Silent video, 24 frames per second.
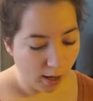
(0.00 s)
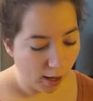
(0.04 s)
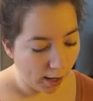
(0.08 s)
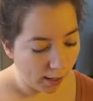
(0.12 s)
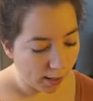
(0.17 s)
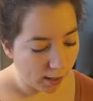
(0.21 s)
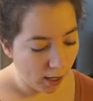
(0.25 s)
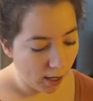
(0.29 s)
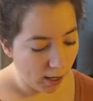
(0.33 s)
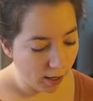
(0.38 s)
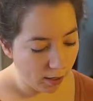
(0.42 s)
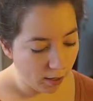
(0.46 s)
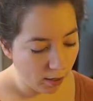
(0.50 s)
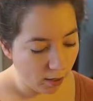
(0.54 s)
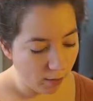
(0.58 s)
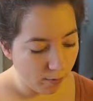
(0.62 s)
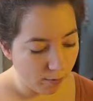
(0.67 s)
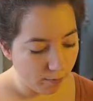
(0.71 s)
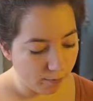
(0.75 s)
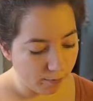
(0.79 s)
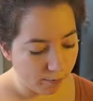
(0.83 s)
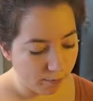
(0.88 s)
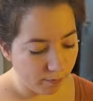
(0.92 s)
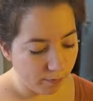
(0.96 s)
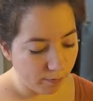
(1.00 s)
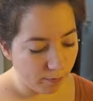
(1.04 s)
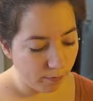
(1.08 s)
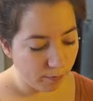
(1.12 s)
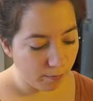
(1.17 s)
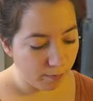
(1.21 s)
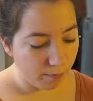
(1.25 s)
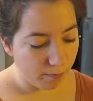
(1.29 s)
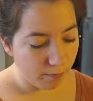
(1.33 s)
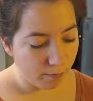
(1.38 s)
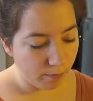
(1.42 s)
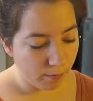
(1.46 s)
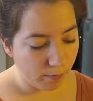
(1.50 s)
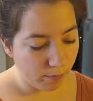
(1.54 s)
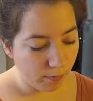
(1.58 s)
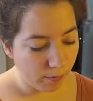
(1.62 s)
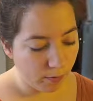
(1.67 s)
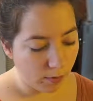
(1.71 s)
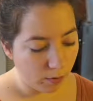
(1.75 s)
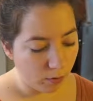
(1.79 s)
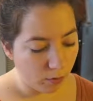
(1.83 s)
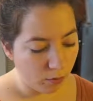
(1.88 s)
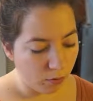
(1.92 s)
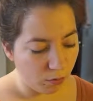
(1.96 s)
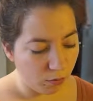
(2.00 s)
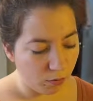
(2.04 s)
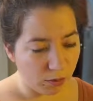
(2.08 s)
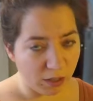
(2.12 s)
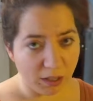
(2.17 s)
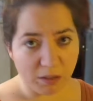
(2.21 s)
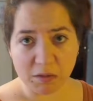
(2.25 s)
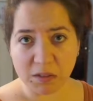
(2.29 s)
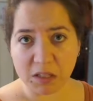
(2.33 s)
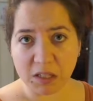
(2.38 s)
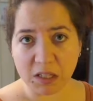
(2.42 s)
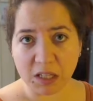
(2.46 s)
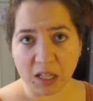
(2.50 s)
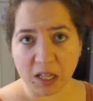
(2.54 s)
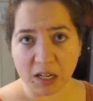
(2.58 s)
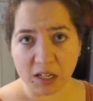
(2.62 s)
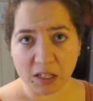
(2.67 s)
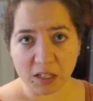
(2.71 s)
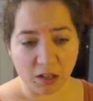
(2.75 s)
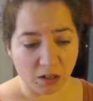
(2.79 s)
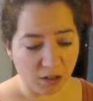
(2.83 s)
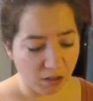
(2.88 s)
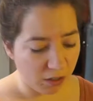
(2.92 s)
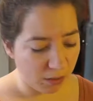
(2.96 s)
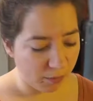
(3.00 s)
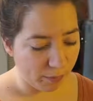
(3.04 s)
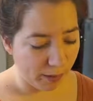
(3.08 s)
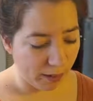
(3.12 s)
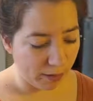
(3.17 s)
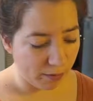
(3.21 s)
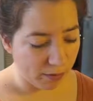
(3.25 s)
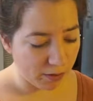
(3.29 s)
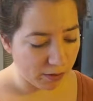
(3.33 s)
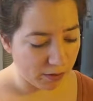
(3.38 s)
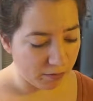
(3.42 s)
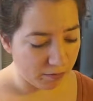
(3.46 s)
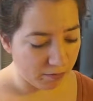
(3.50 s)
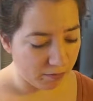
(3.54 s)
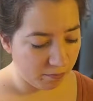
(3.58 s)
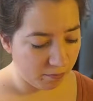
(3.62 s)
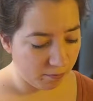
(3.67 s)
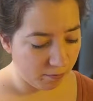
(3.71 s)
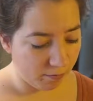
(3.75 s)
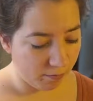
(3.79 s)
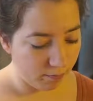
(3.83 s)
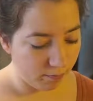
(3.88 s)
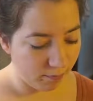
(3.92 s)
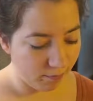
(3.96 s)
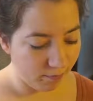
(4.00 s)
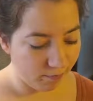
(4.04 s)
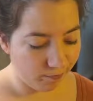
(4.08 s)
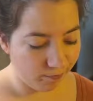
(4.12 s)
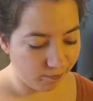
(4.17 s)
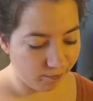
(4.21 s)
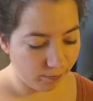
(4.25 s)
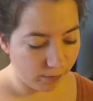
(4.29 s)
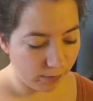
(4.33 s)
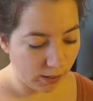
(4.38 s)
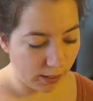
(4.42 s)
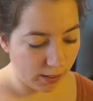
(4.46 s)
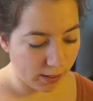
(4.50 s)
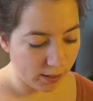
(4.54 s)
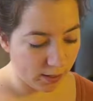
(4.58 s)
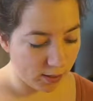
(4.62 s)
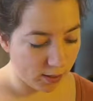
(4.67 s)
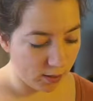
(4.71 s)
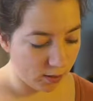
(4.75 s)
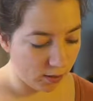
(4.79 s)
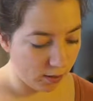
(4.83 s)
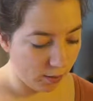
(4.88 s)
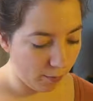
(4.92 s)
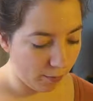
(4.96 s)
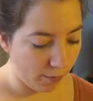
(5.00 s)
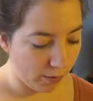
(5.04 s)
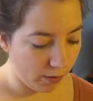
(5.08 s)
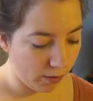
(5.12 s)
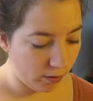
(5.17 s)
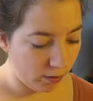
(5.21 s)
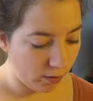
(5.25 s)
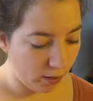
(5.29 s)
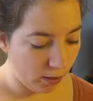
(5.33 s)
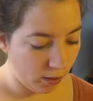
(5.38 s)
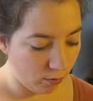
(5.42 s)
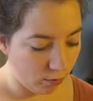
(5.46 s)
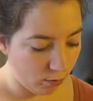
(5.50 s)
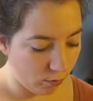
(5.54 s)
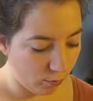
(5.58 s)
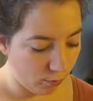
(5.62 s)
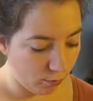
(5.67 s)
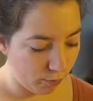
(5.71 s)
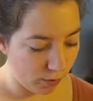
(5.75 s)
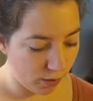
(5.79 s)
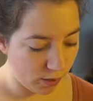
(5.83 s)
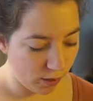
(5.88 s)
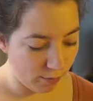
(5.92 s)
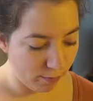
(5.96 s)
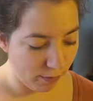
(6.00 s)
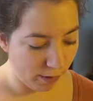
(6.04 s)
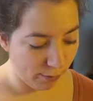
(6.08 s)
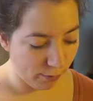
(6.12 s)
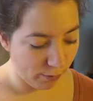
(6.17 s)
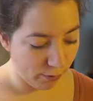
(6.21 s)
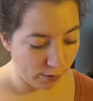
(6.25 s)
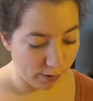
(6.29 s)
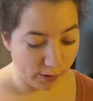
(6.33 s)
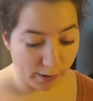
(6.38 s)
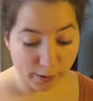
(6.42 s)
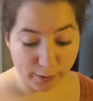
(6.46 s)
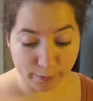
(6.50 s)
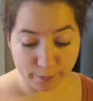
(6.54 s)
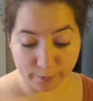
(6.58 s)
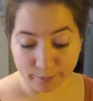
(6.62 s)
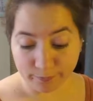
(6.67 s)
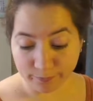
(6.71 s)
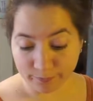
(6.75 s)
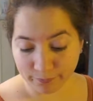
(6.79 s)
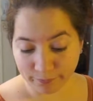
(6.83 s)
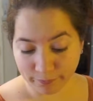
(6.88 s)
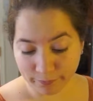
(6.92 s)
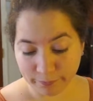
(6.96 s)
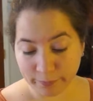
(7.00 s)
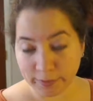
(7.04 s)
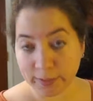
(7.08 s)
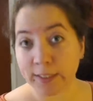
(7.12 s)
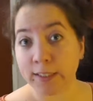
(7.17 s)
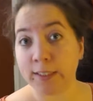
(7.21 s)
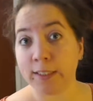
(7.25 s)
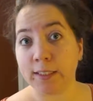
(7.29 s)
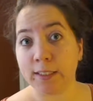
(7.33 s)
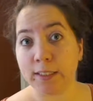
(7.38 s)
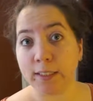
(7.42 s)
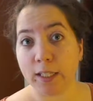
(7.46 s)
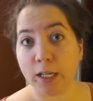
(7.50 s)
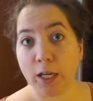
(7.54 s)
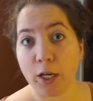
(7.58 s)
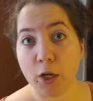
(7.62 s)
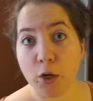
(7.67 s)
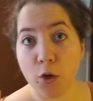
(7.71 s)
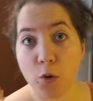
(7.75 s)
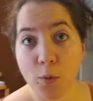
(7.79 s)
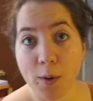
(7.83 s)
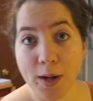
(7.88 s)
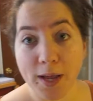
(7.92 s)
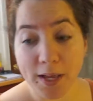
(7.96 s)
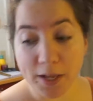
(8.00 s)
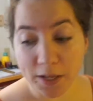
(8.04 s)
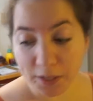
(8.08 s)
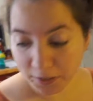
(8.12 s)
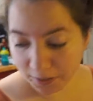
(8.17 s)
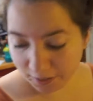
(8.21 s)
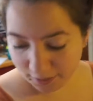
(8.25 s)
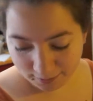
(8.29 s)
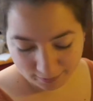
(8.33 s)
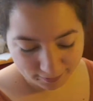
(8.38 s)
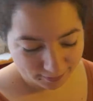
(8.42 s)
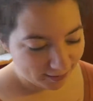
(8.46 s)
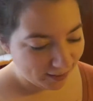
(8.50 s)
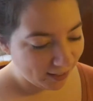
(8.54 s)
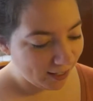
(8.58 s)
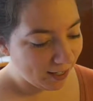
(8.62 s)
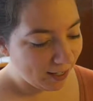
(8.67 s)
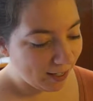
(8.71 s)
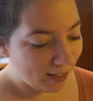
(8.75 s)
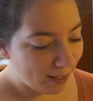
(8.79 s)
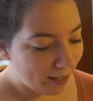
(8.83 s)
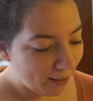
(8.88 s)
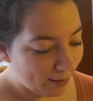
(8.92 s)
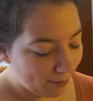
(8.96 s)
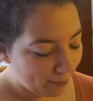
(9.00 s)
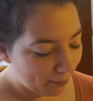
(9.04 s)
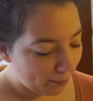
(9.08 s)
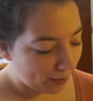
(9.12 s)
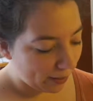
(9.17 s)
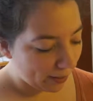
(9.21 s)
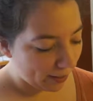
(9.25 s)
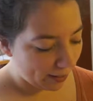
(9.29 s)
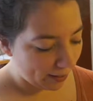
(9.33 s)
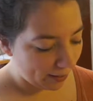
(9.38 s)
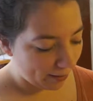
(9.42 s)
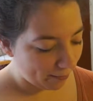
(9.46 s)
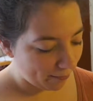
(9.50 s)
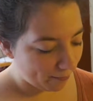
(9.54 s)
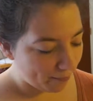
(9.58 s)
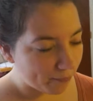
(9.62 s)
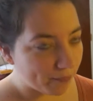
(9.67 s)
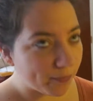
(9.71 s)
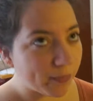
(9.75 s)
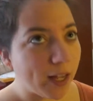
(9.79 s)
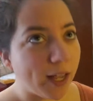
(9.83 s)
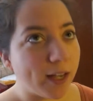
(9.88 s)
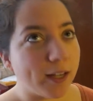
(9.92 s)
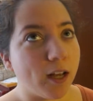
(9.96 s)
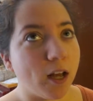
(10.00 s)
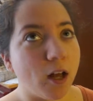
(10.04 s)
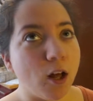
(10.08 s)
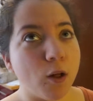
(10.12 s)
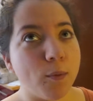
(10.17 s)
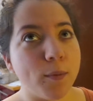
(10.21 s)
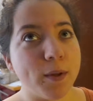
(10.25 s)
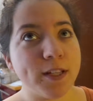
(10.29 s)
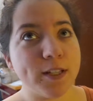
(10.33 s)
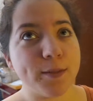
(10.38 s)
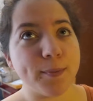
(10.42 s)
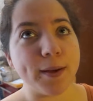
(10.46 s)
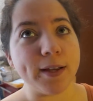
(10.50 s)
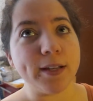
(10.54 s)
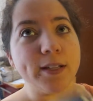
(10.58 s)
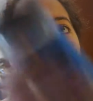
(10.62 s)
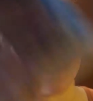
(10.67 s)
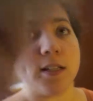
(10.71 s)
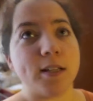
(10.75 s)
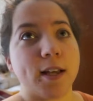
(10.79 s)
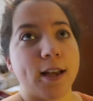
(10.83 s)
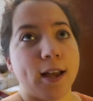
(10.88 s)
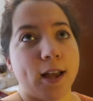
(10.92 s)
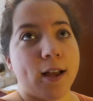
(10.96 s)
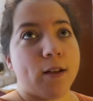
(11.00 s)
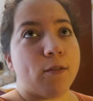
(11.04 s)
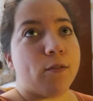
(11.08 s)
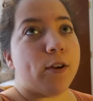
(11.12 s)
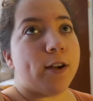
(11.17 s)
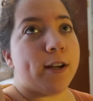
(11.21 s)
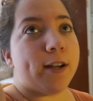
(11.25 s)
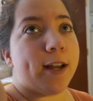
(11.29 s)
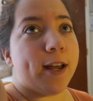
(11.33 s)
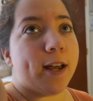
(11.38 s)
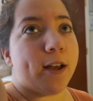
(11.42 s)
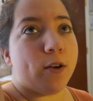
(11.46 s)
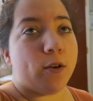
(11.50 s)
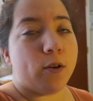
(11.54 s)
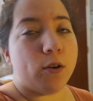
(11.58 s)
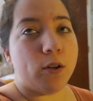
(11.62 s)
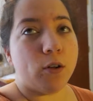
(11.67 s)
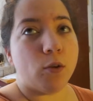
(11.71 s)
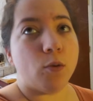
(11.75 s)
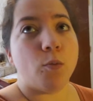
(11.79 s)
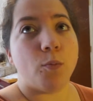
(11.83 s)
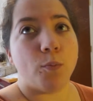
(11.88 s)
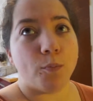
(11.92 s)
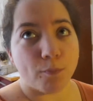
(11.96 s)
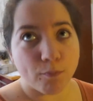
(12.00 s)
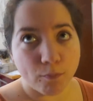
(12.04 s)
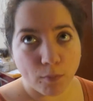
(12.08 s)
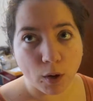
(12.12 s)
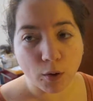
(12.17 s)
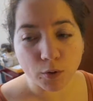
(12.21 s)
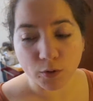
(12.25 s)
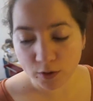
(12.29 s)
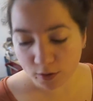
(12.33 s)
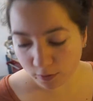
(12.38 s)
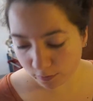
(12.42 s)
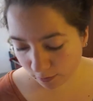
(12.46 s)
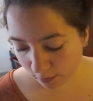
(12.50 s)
I got, ooh, that was a lot of garlic powder. I can still dump a little out. Ooh, put some pepper in there. Oh well. But I got all my spices I have right now, most